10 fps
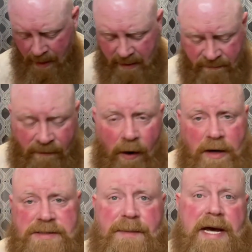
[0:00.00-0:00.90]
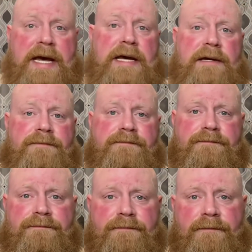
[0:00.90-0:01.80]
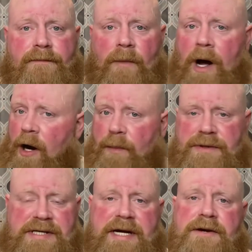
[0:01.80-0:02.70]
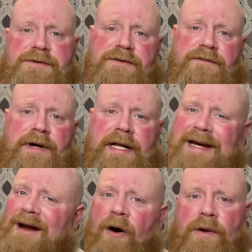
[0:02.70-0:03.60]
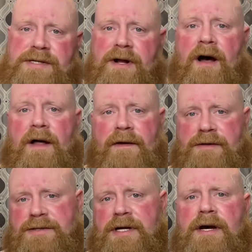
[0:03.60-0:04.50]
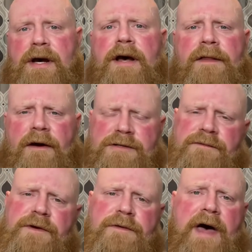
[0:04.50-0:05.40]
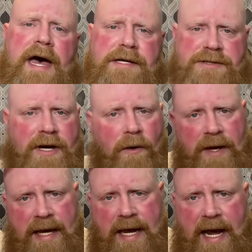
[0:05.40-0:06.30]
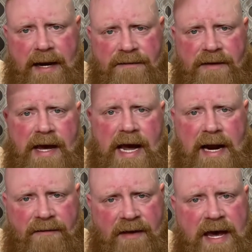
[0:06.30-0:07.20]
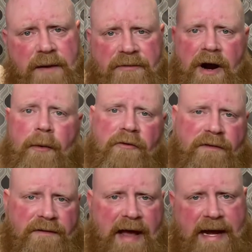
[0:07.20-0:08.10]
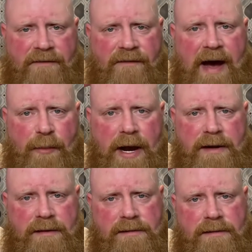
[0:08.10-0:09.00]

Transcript: as far as being 100% user friendly, no, it's not. There's a few things, you know, it kind of skips. It almost feels like it's vibrating.